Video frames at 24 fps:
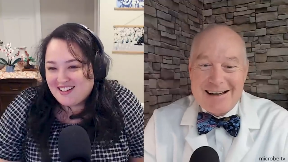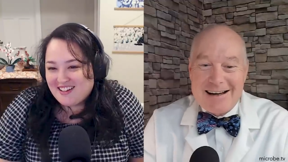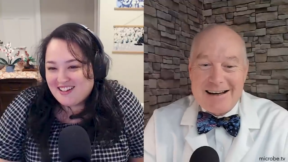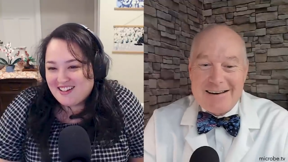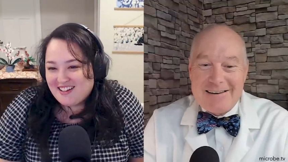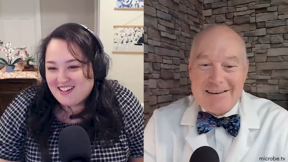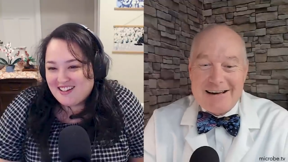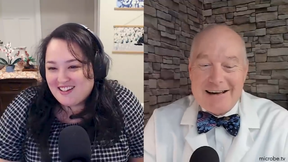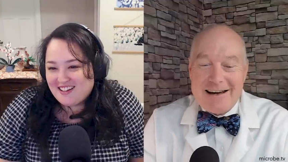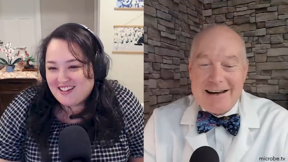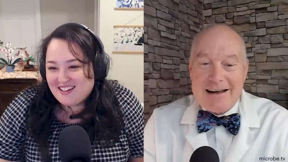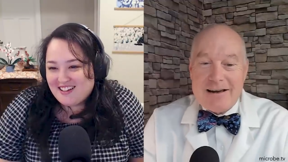Speaker 1: all
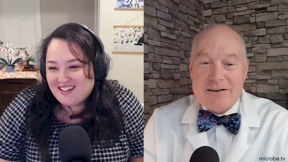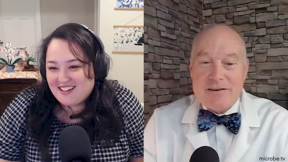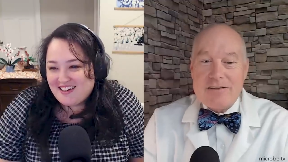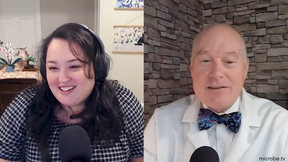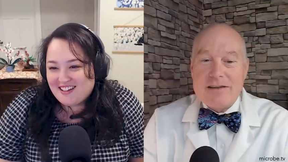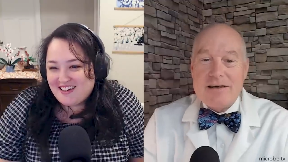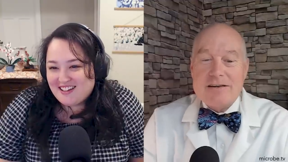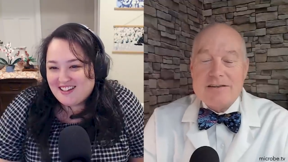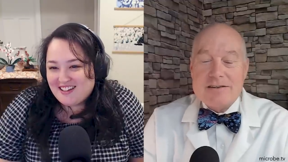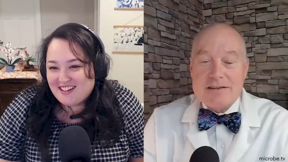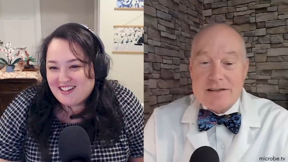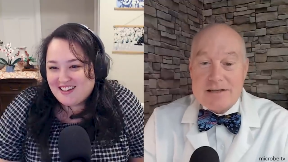right, now
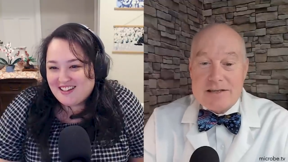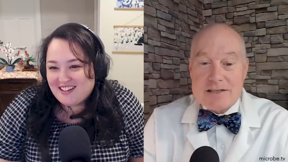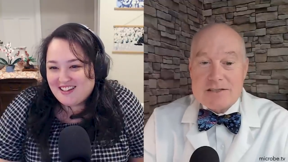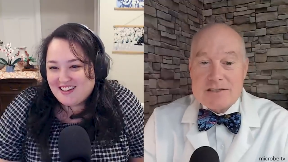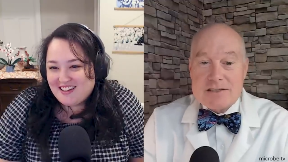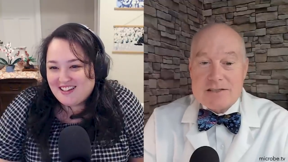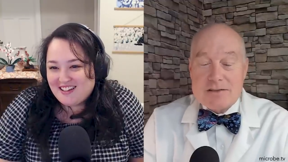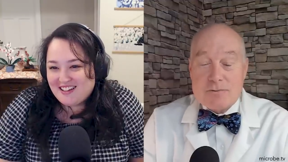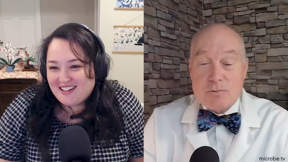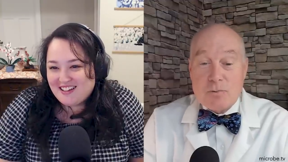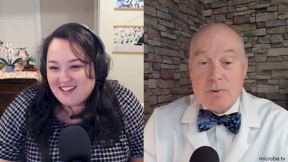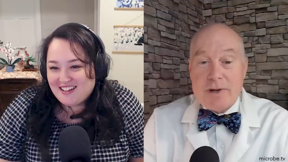this
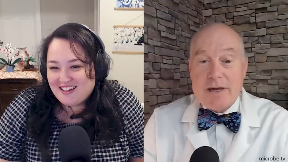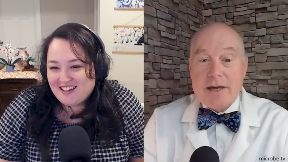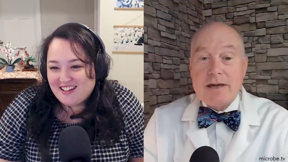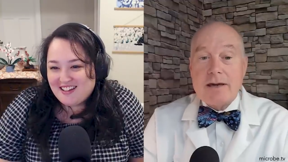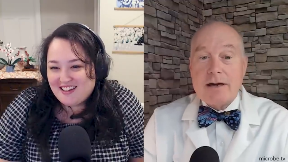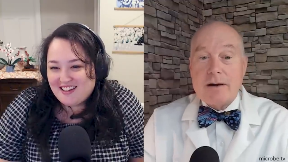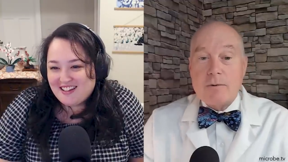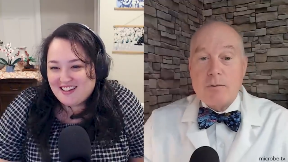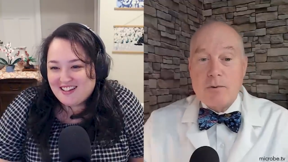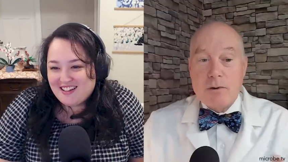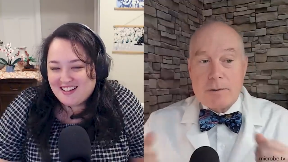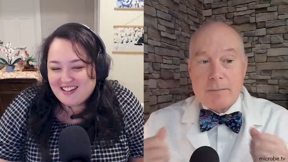this week
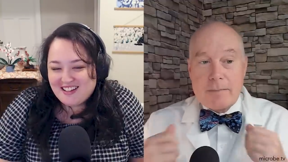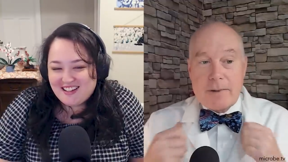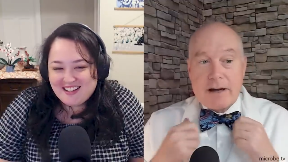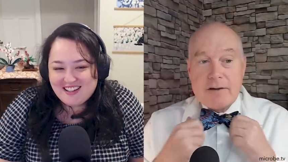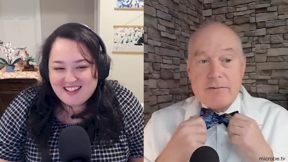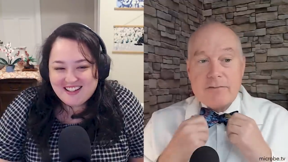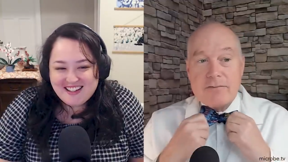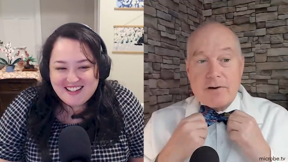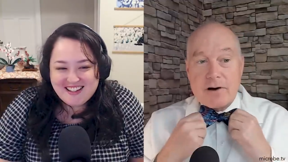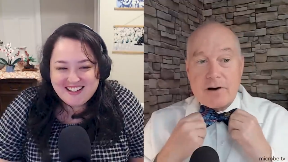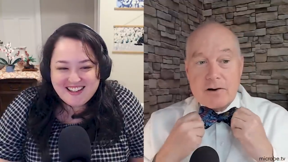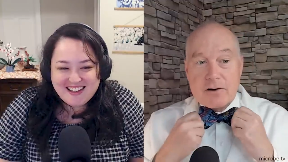I wore my
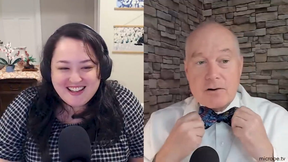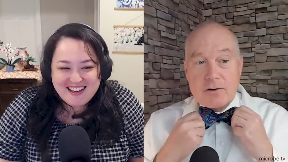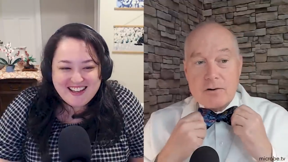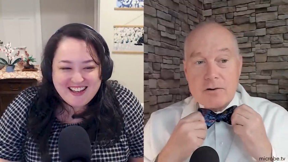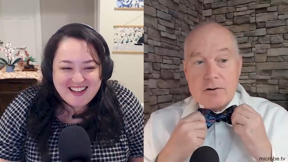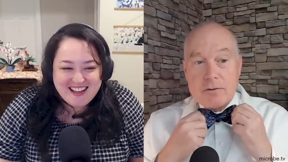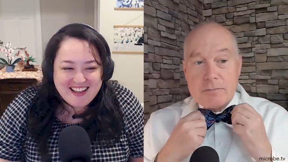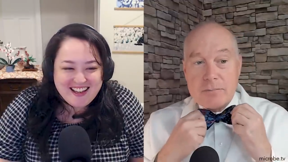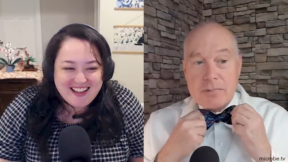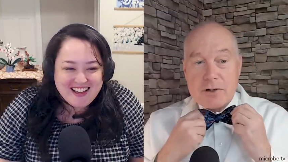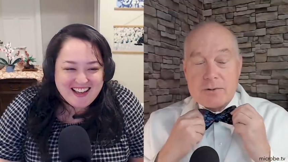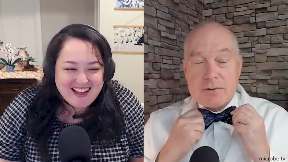fungal
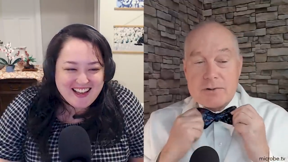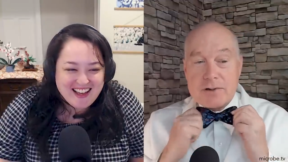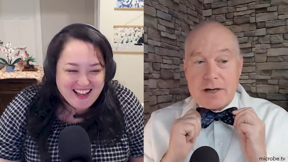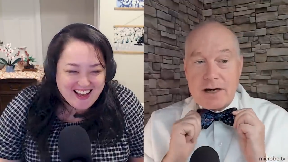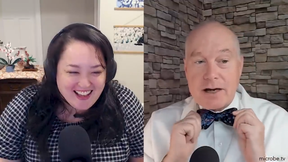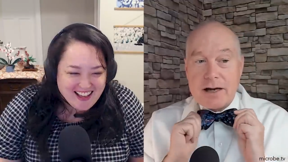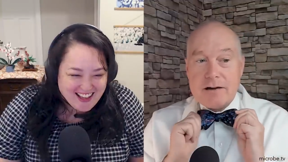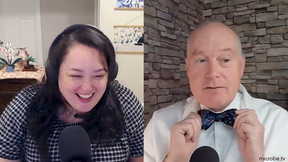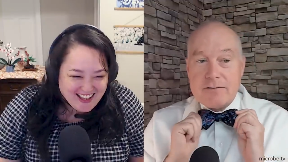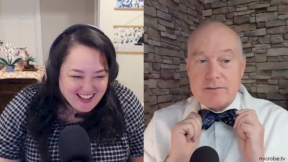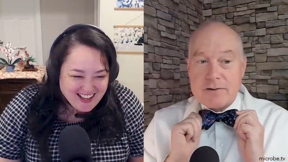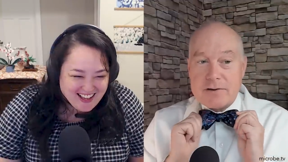bow tie
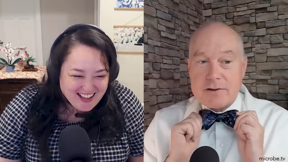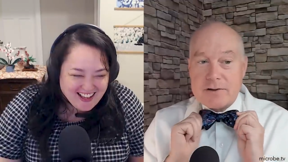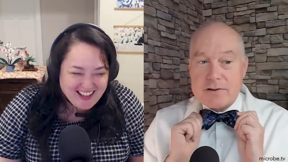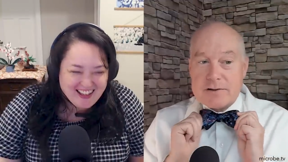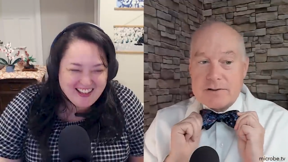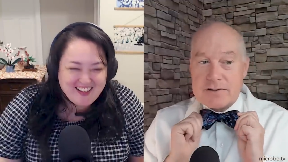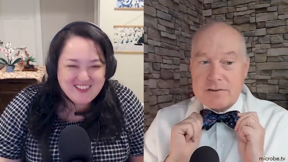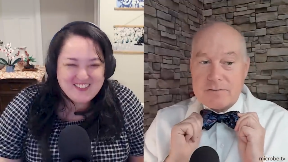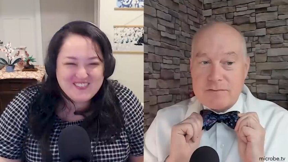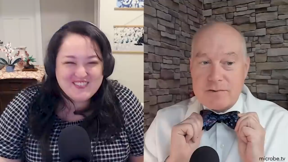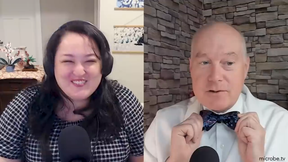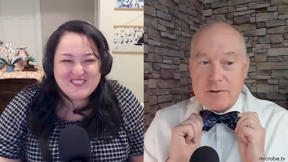for
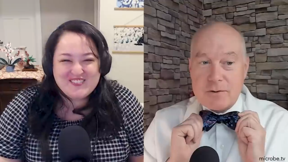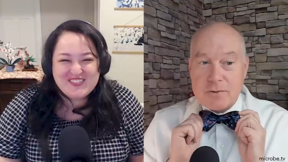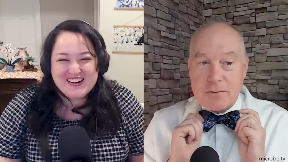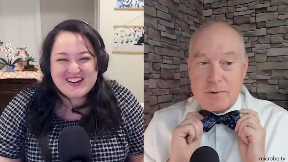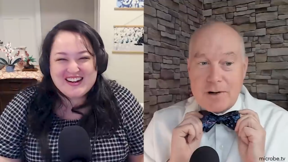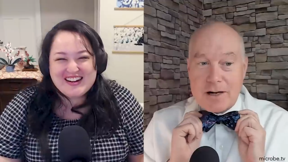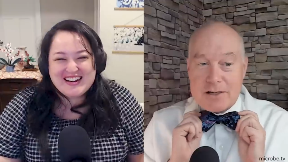those of you